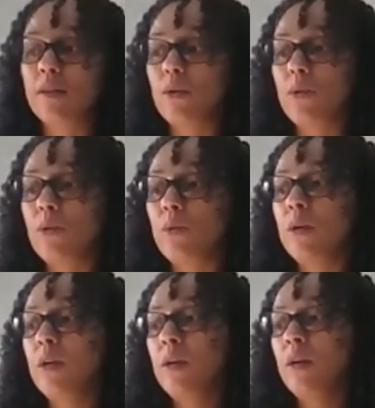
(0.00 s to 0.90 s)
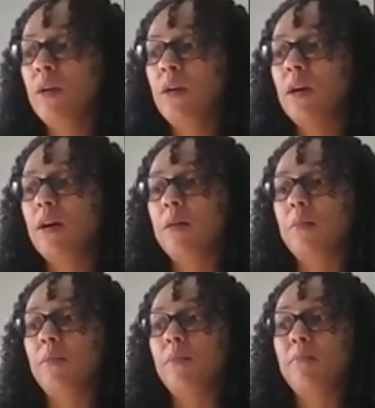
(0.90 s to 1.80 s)
So
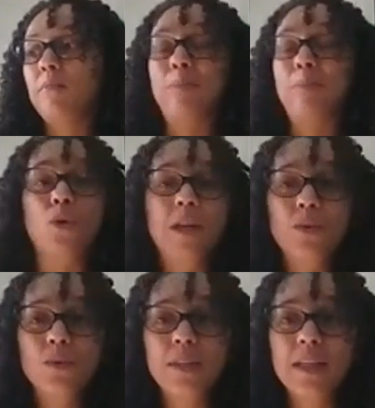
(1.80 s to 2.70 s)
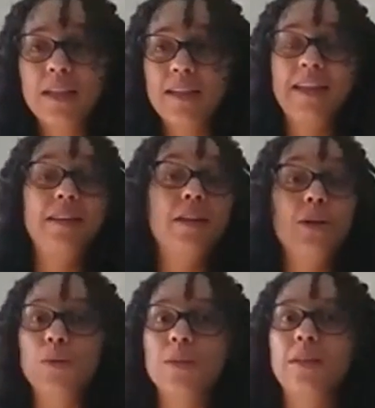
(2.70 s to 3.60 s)
my morning routine, he
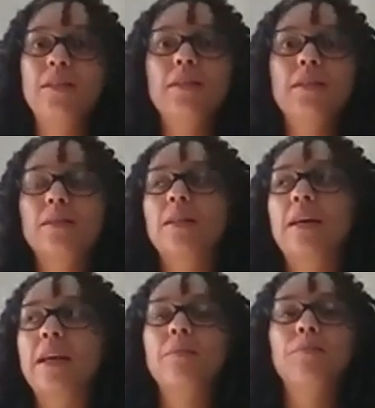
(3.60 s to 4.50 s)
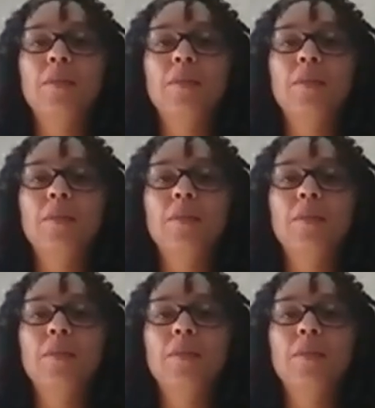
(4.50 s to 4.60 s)
knows this is like,